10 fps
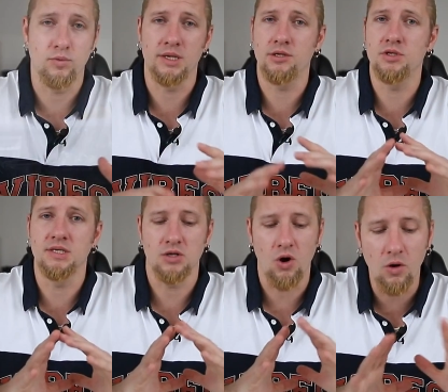when you
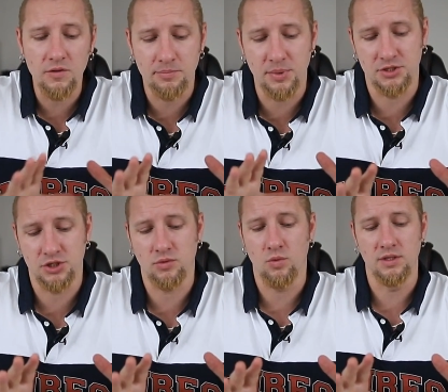need all the
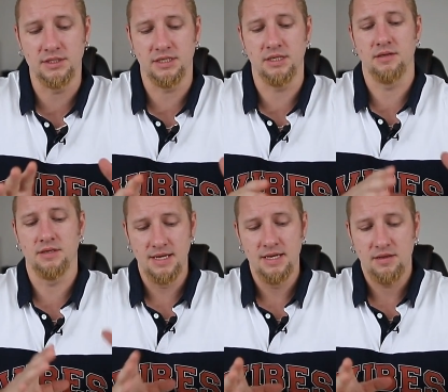picture quality
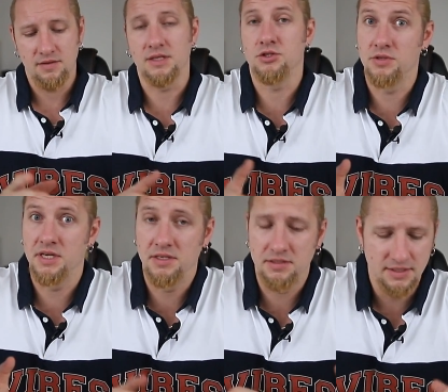that you
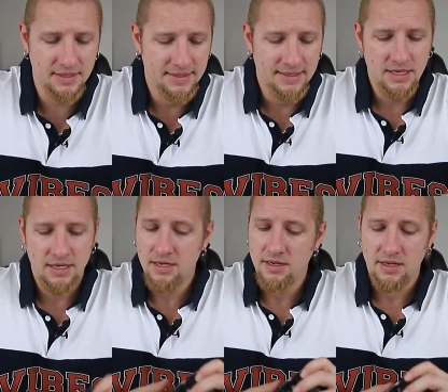need,
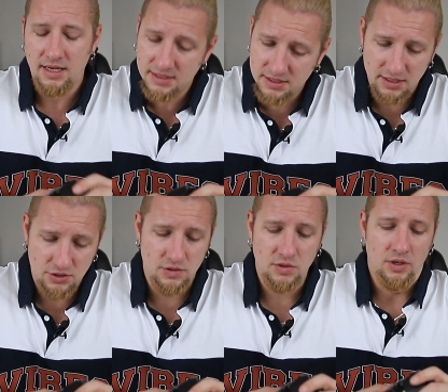this is
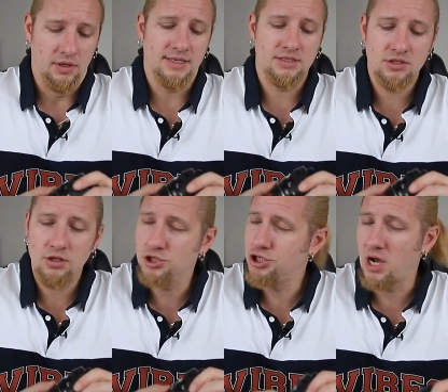not so good. It's
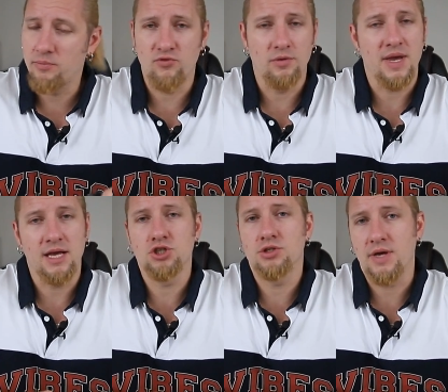not sharp from
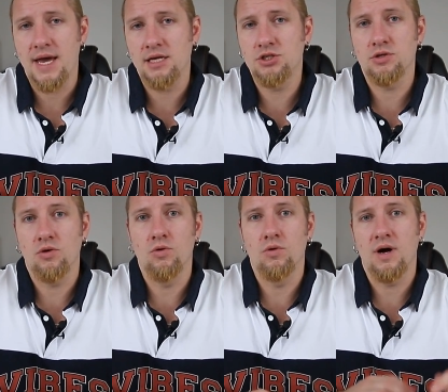edge to edge,
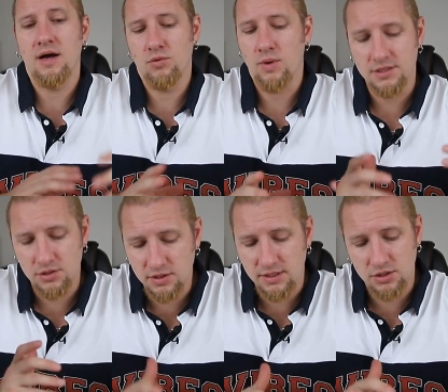or
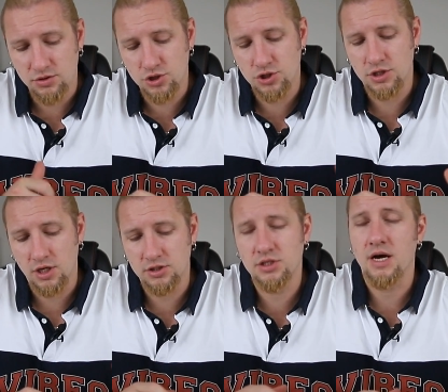otherwise you need to shut